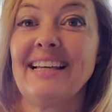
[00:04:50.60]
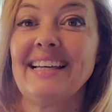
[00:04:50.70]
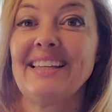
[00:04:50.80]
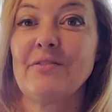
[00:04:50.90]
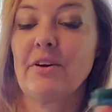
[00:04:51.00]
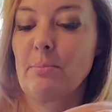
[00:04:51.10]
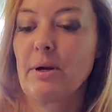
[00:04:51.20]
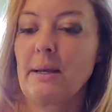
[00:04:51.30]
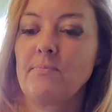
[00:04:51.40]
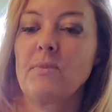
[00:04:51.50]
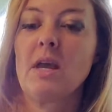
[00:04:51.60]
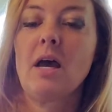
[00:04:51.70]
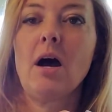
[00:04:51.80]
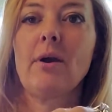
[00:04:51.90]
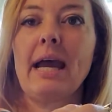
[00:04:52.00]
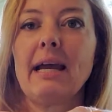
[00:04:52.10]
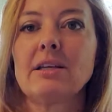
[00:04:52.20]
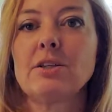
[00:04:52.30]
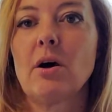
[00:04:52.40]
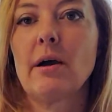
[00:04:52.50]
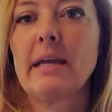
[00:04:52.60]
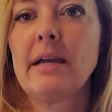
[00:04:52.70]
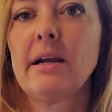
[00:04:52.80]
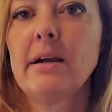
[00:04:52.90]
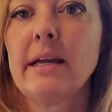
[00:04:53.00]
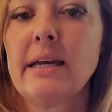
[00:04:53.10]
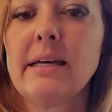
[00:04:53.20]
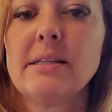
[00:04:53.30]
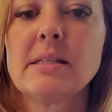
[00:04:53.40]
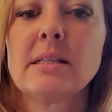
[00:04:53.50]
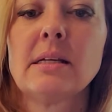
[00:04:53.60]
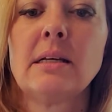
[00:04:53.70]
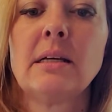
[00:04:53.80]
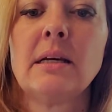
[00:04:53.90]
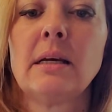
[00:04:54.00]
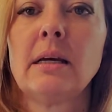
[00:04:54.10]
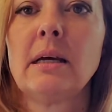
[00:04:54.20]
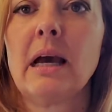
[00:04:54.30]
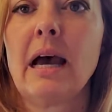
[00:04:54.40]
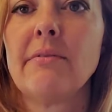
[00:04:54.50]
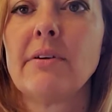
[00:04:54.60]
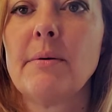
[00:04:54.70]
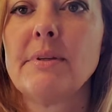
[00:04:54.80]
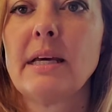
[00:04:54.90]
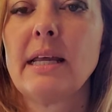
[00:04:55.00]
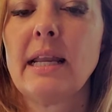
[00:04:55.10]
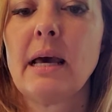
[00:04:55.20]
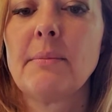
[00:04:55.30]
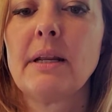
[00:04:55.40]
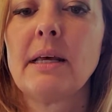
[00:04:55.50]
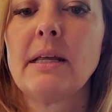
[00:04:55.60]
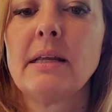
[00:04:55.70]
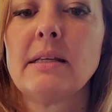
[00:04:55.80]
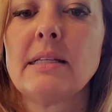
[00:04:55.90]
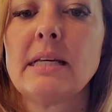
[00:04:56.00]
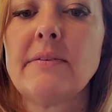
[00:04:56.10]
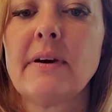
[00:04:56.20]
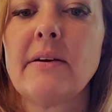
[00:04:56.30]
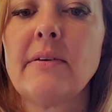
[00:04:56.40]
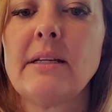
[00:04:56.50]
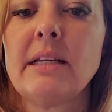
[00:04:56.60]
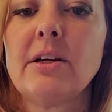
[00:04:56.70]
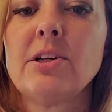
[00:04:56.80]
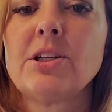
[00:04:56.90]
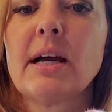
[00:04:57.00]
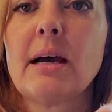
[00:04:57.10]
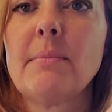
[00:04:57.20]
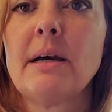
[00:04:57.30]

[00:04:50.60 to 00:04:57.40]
They're very pretty. Okay, so here is, I rubbed it, and I'm going to see if I did a good job.